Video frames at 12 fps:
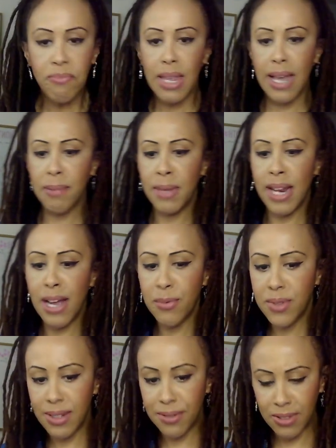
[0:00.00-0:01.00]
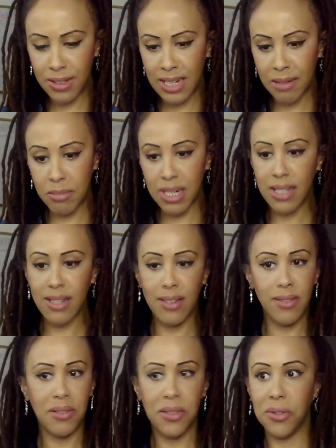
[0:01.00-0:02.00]
I mean, I would definitely admit
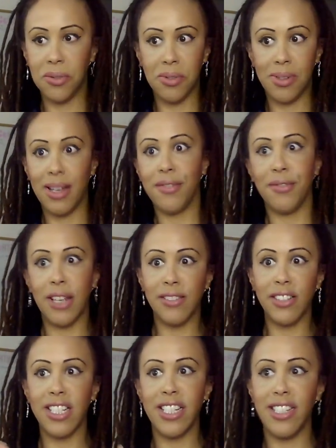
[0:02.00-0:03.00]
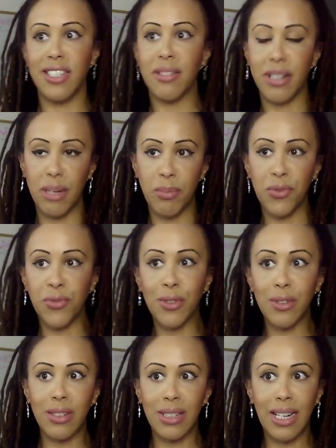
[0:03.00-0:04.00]
to I've said this like
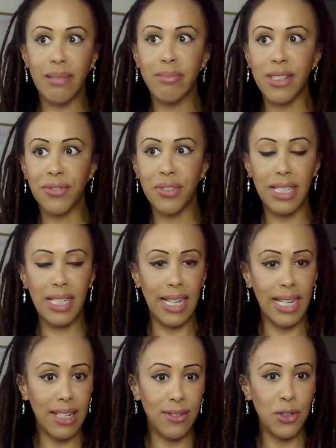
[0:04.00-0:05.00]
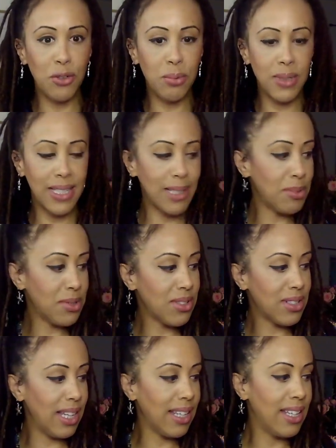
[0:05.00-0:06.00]
before, like I'm definitely like a noob when it comes to
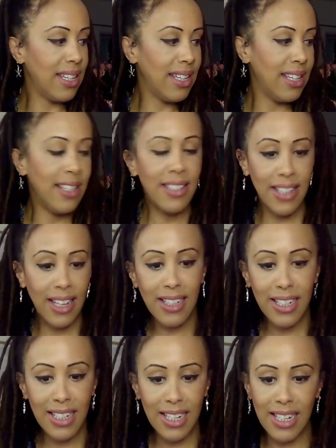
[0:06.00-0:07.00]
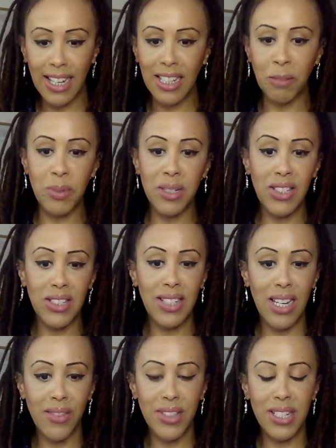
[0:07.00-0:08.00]
like selling, and like the business
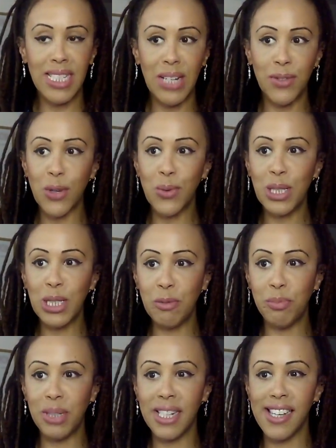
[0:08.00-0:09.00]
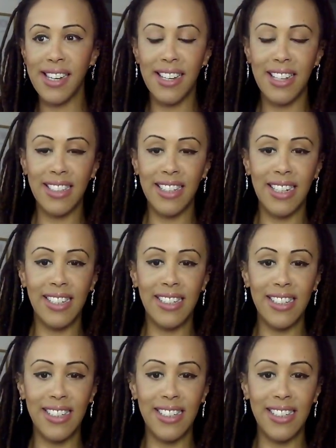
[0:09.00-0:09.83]
side of things have always been like